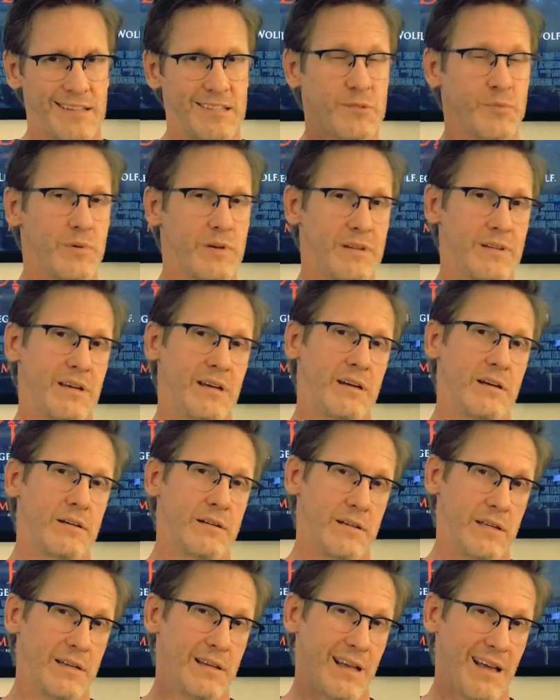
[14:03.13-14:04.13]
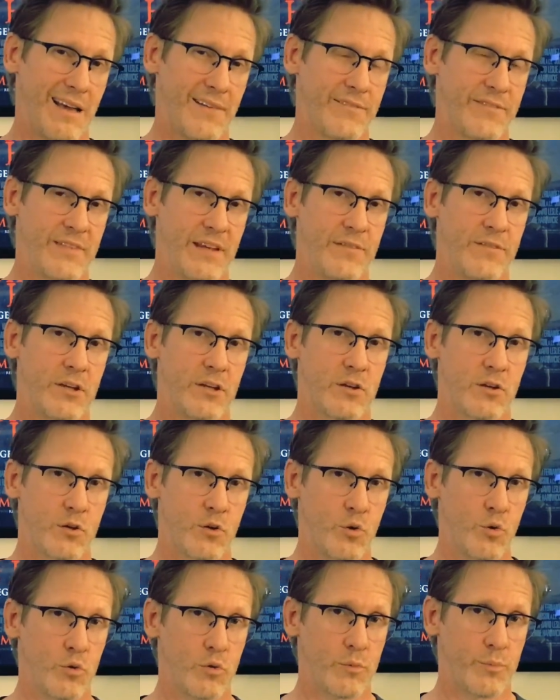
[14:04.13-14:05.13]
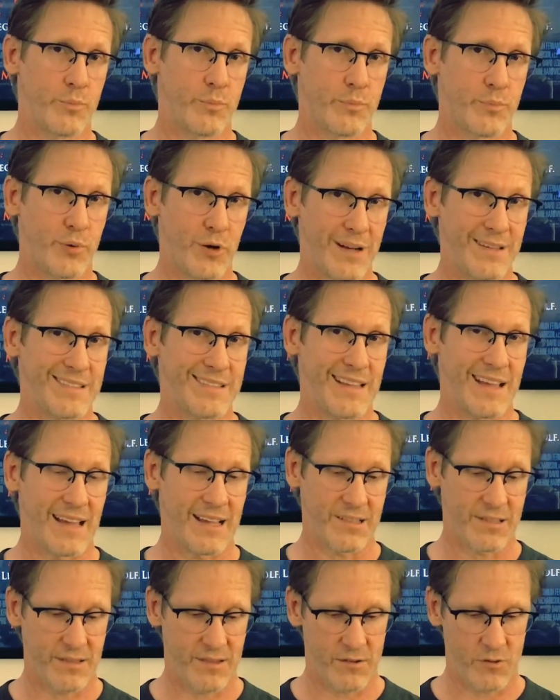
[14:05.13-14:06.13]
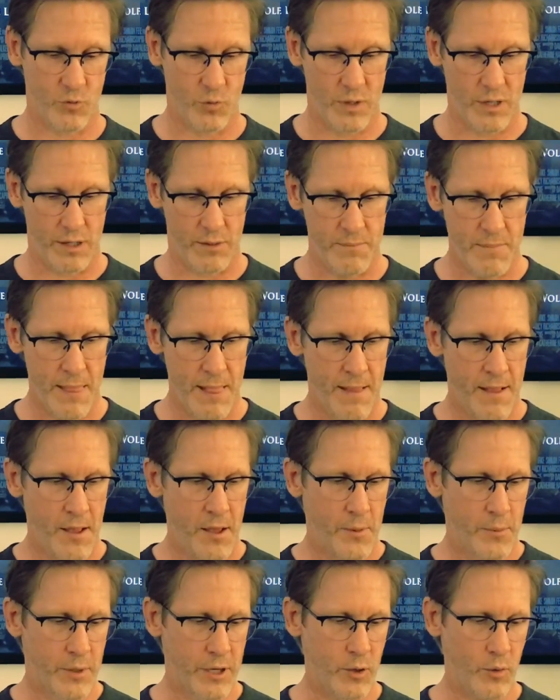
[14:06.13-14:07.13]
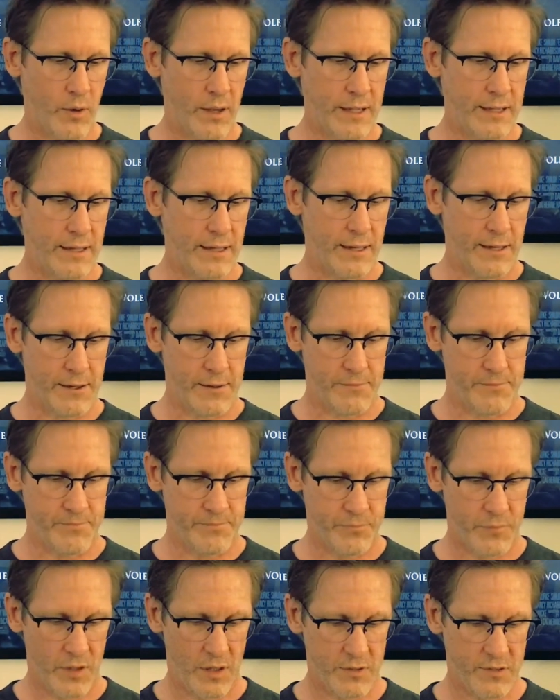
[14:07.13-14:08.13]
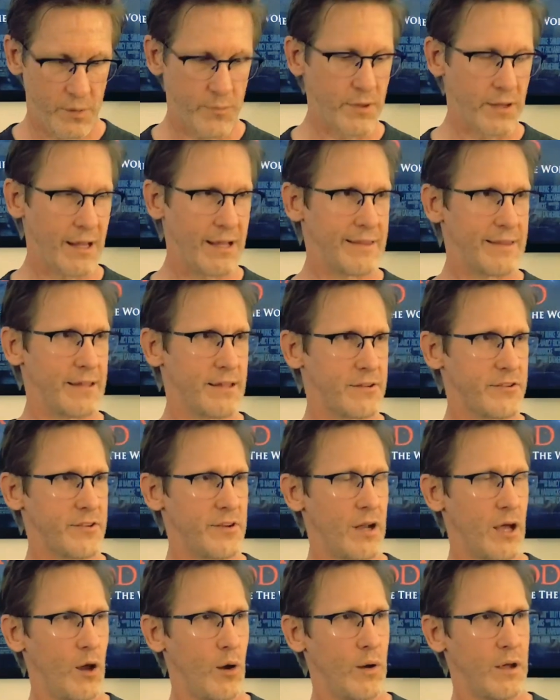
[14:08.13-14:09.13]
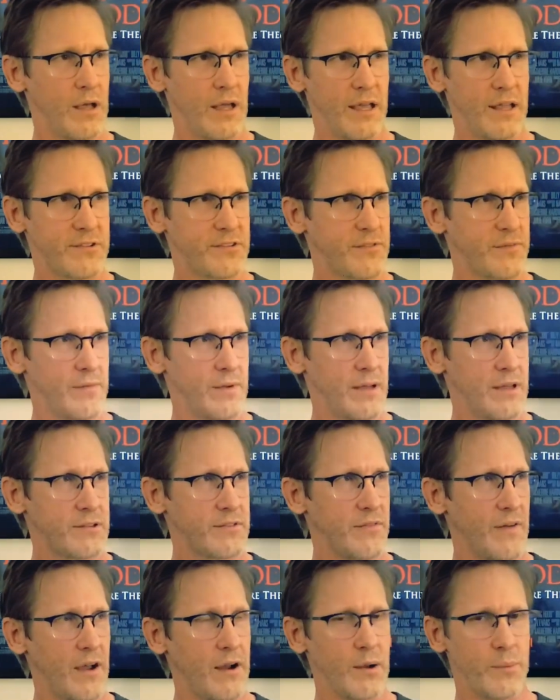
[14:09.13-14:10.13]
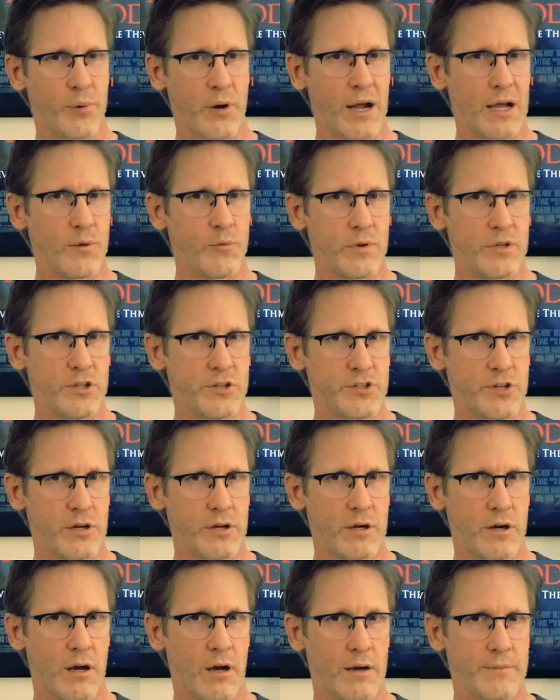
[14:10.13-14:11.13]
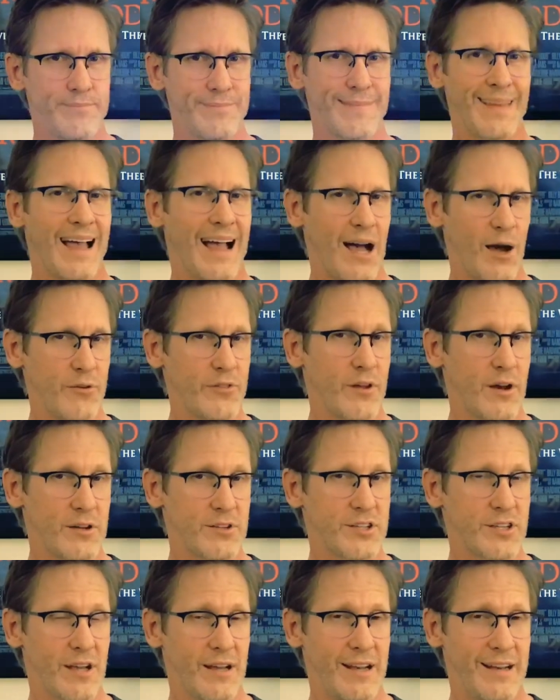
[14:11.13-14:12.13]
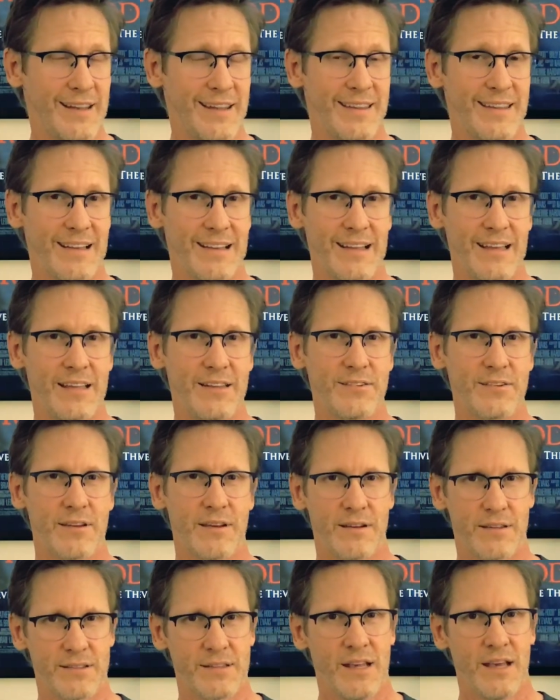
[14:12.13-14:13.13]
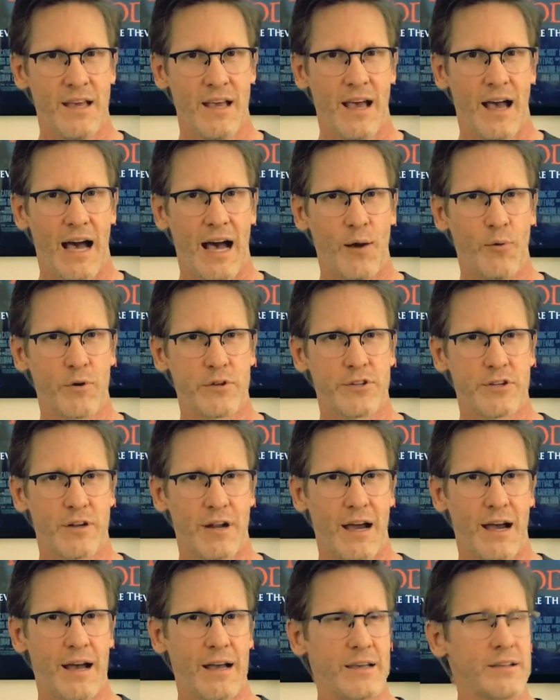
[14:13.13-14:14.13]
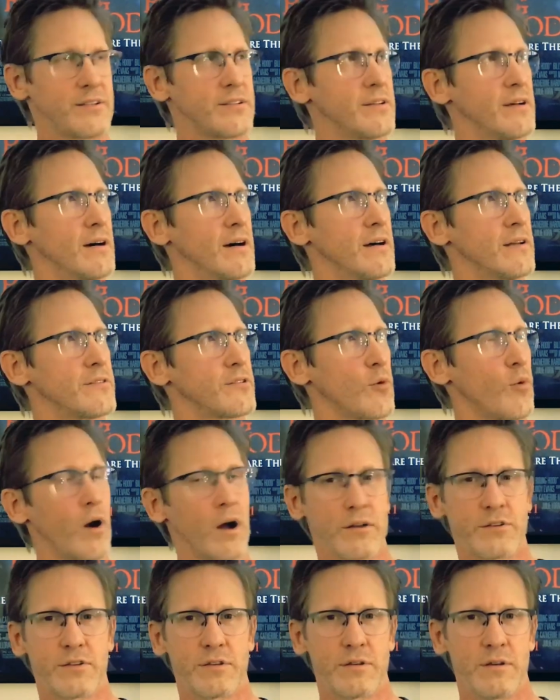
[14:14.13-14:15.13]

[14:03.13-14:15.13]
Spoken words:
but they have even cooler price tags as well. But anyway, something like this, it's very bright when you turn it on. I'll not shine it in the lens because I want your eyes to watch